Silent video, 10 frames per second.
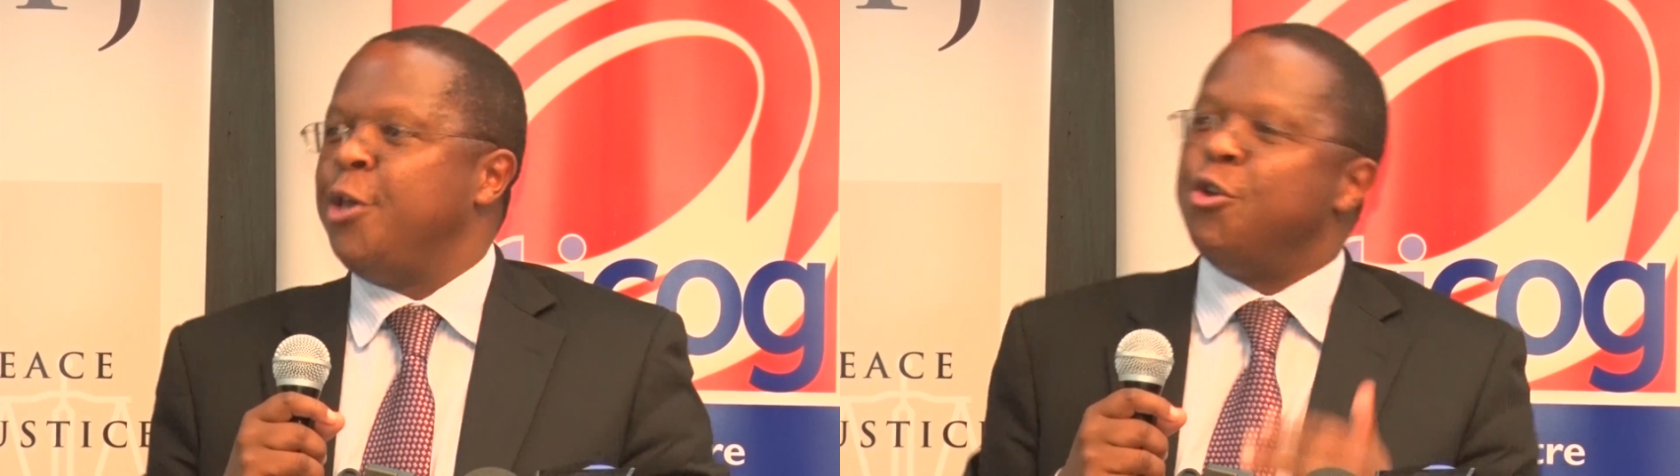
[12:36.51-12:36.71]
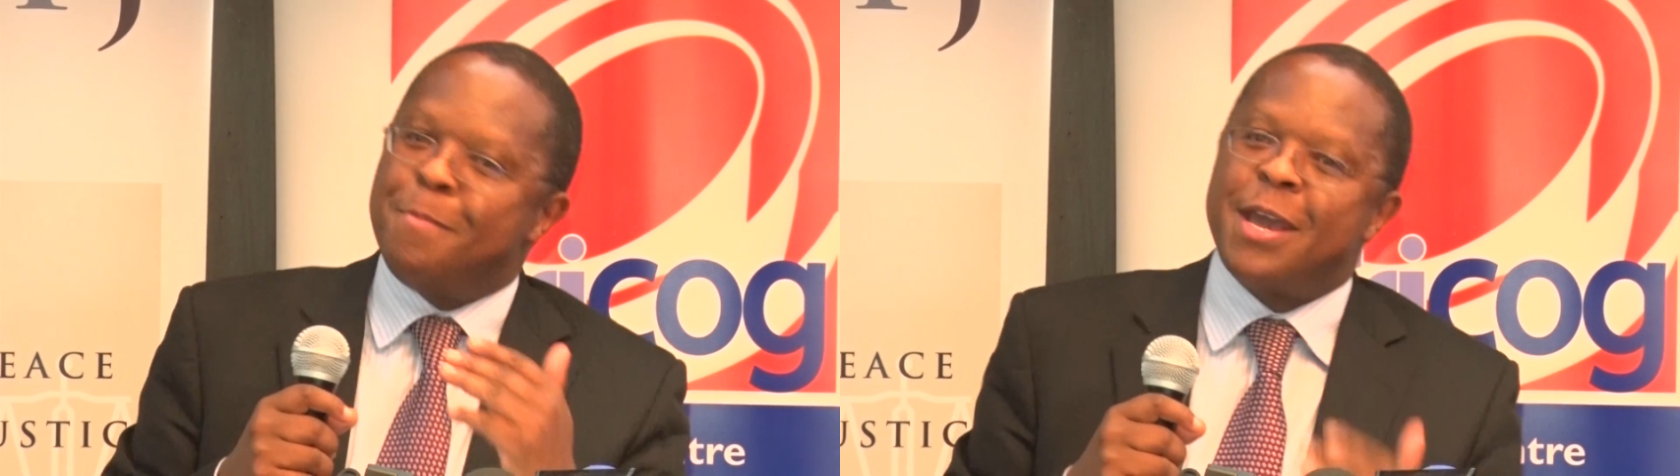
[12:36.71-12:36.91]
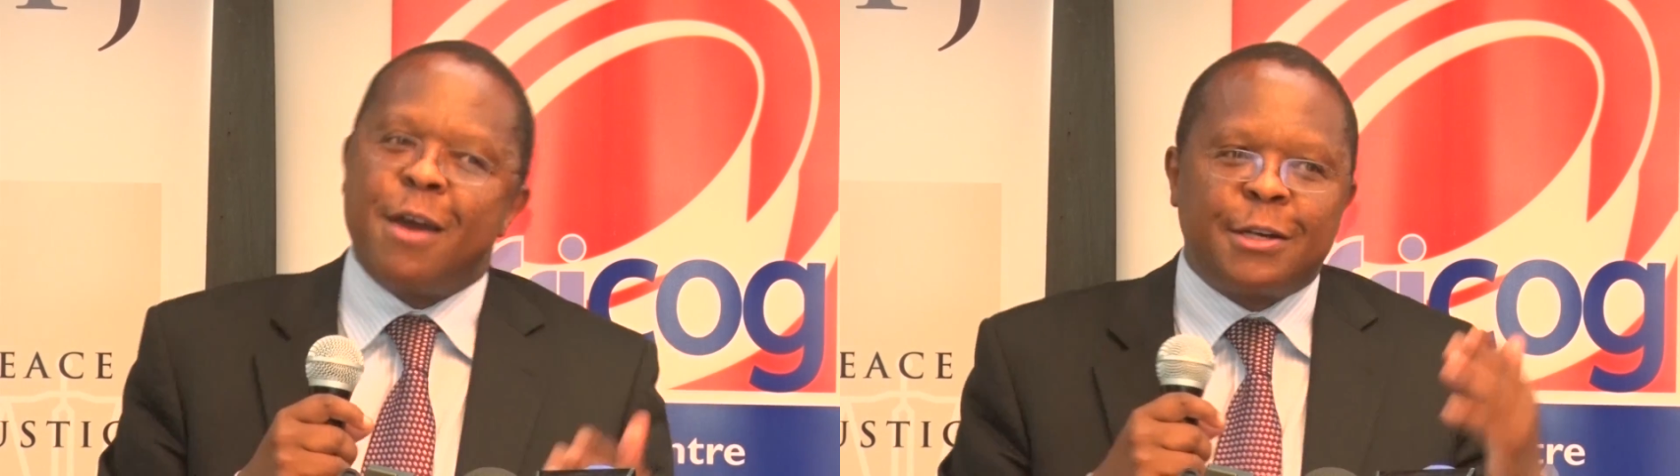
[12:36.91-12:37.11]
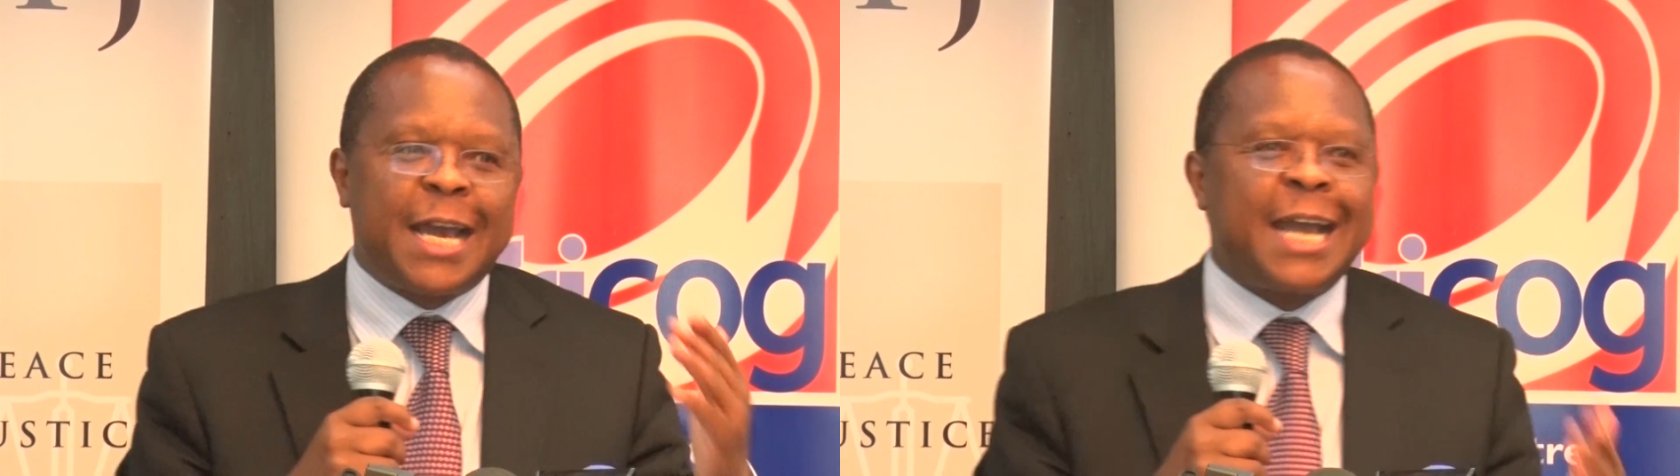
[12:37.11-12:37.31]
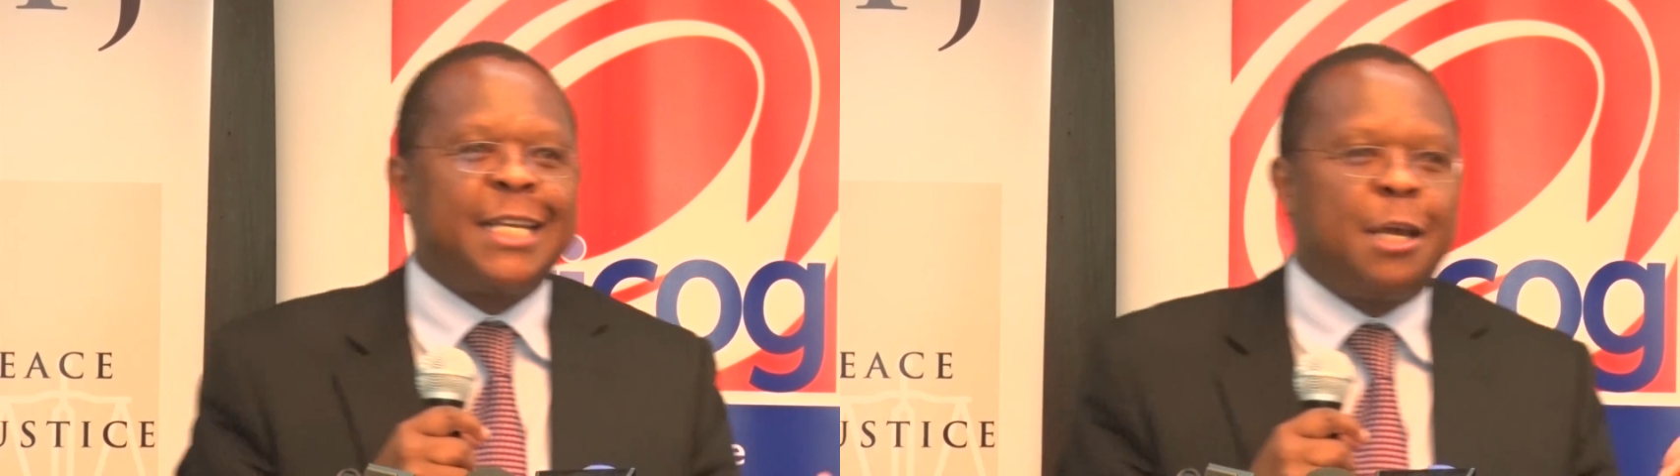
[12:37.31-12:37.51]
you may not
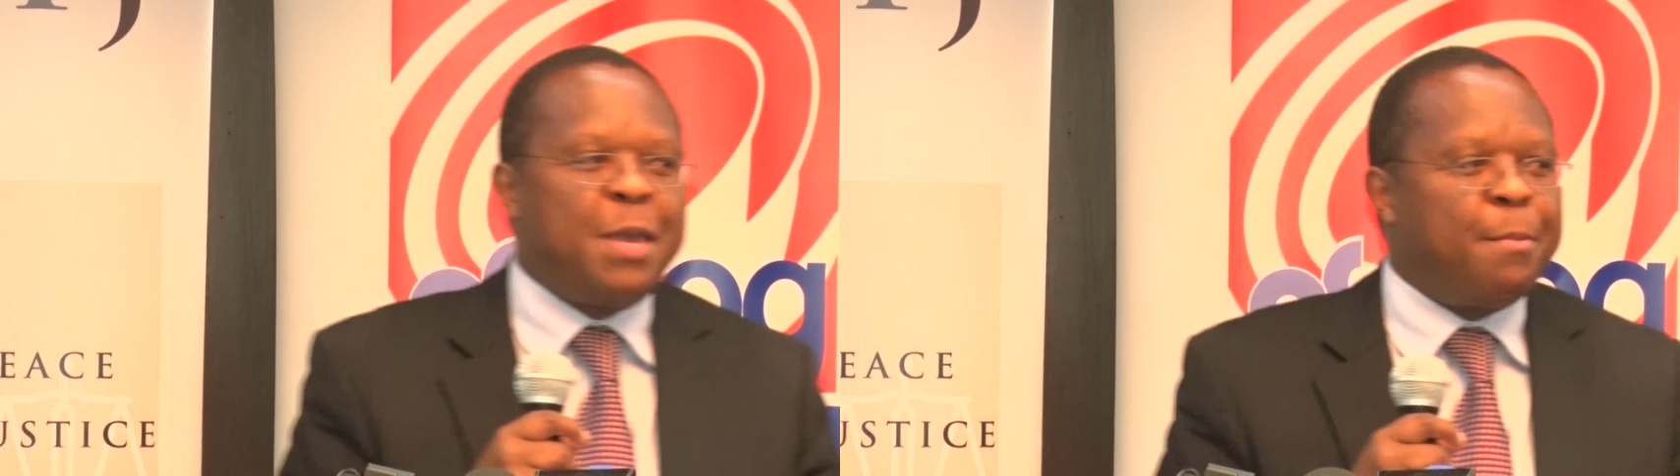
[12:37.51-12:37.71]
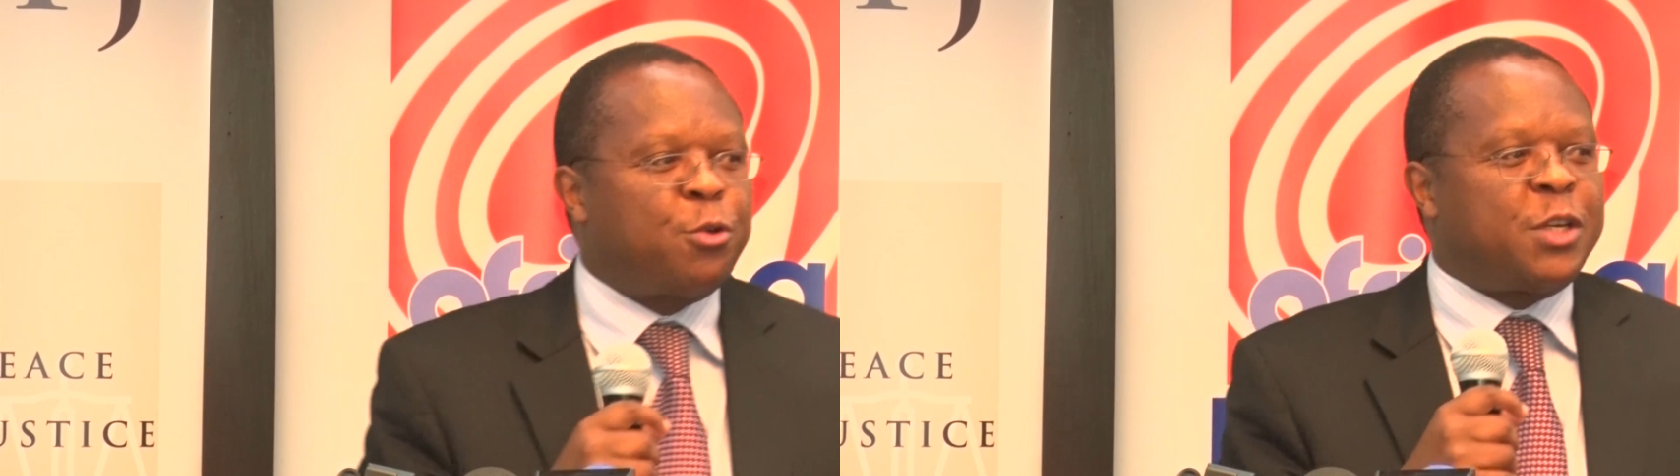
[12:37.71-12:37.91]
actually be able